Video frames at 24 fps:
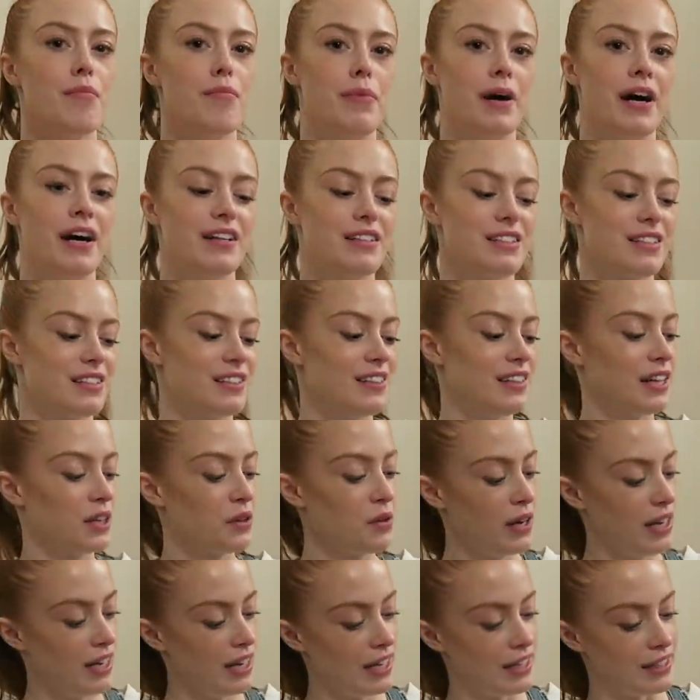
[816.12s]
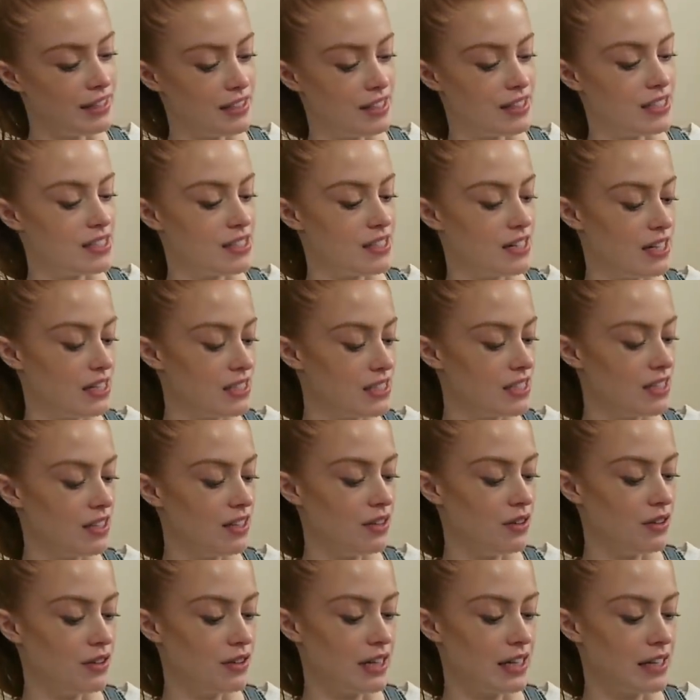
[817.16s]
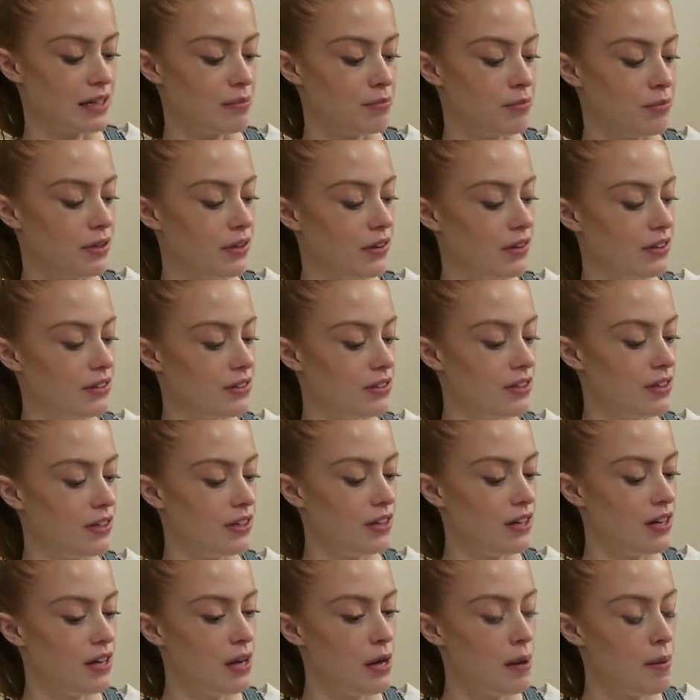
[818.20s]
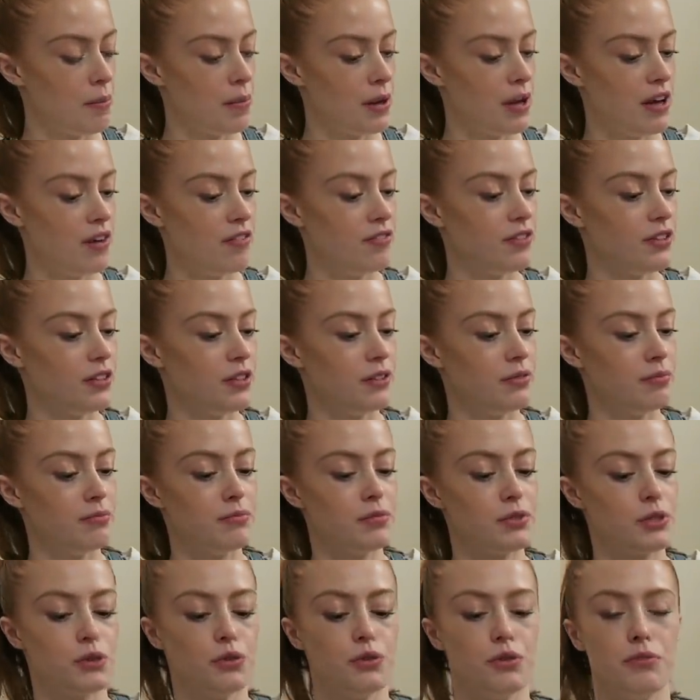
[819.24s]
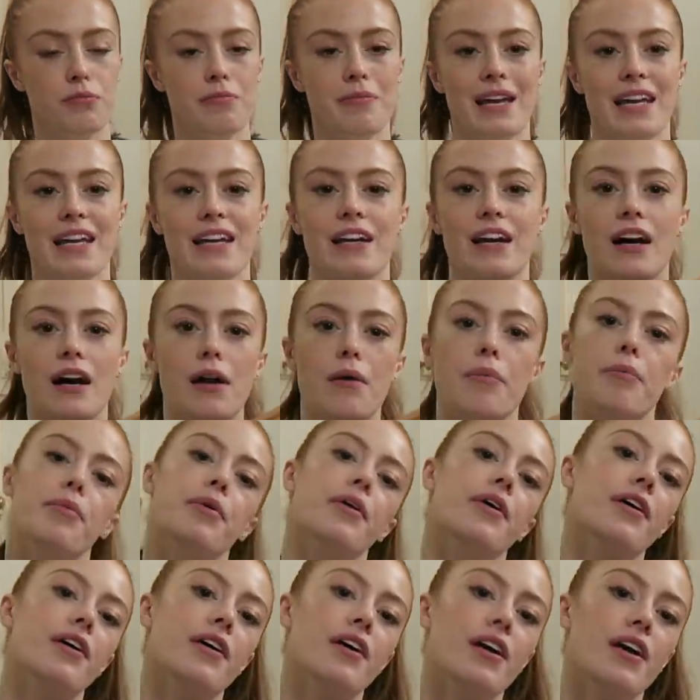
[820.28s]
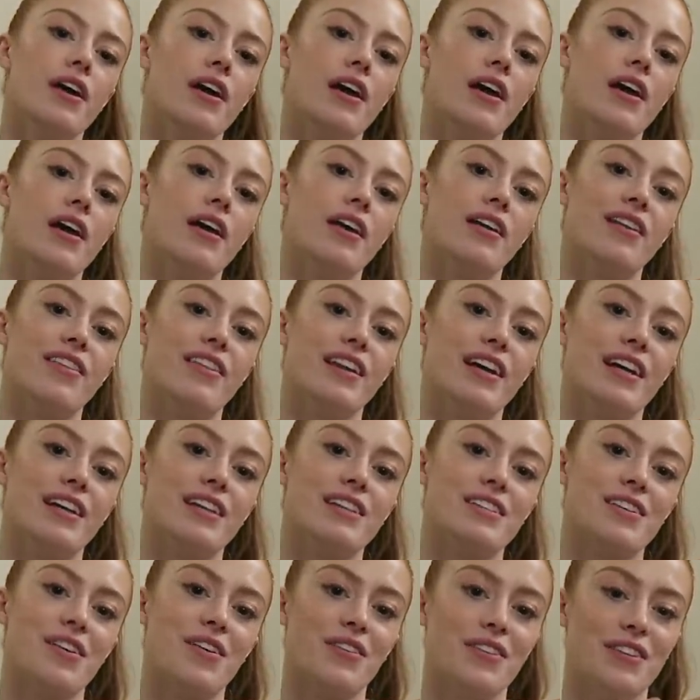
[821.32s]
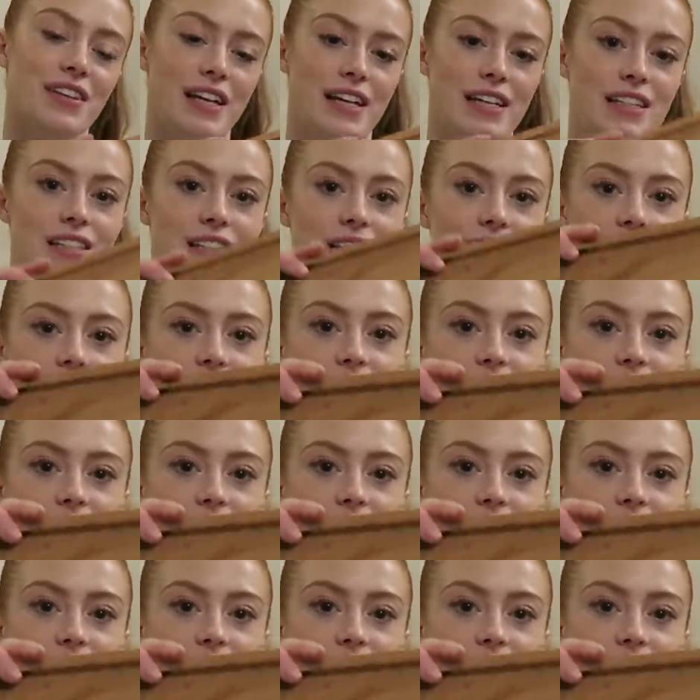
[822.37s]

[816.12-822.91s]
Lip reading: but I quite like that it's nice and long. I can put perfumes or makeup and things on this.